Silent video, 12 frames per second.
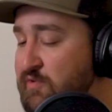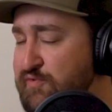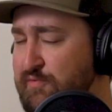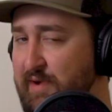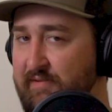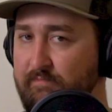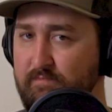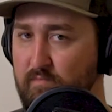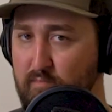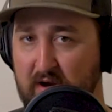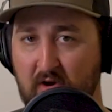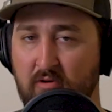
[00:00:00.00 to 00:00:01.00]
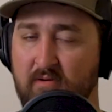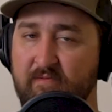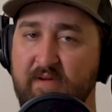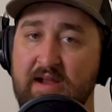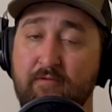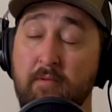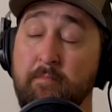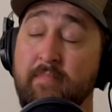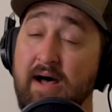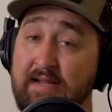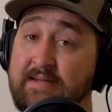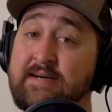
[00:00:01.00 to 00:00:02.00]
Those are my, my current favorite,
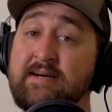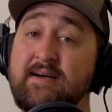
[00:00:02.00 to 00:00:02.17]
but